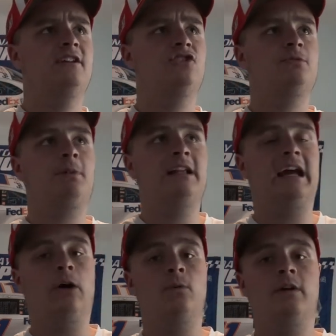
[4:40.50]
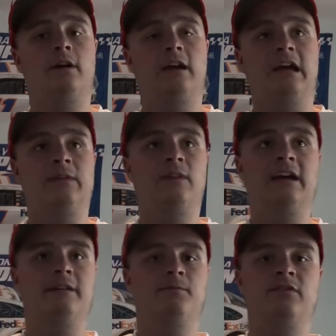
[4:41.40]
spun out, and
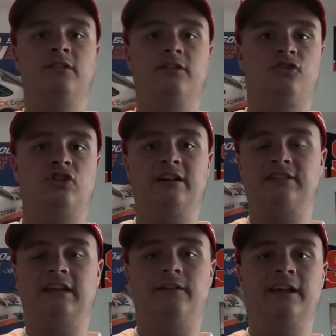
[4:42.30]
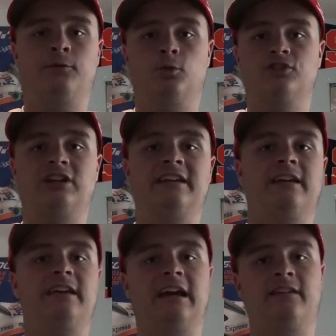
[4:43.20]
then Chase Elliott was leading
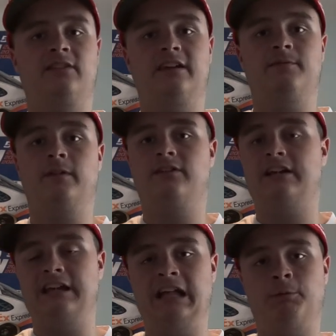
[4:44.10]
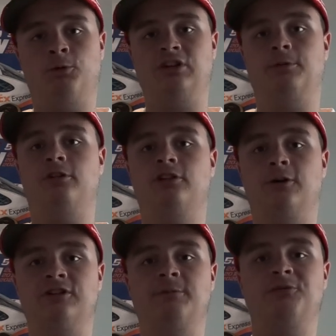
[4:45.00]
again, and then Denny Hamlin was able to
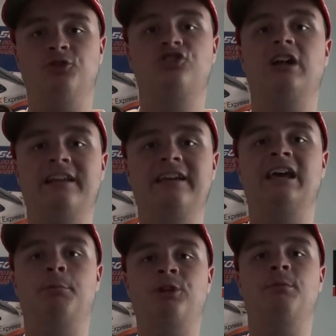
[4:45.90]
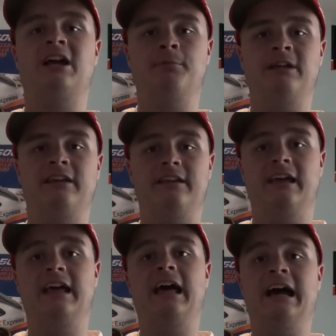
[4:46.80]
close him in, which Denny Hamlin, in my opinion,
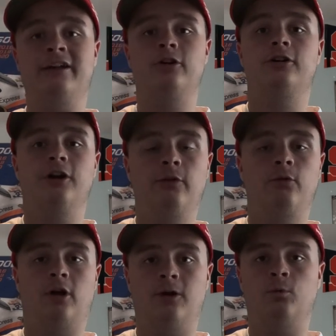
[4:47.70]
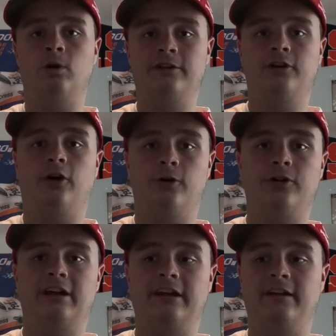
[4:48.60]
had a good long run car
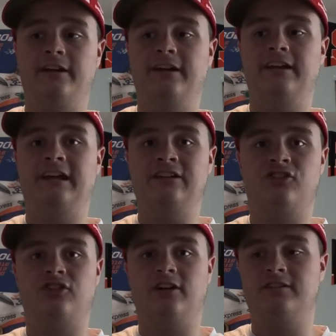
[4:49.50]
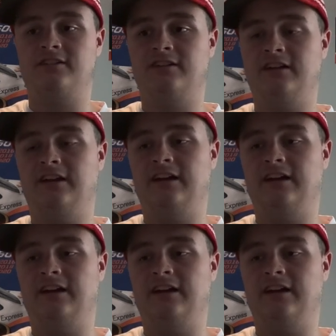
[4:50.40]
day. It's just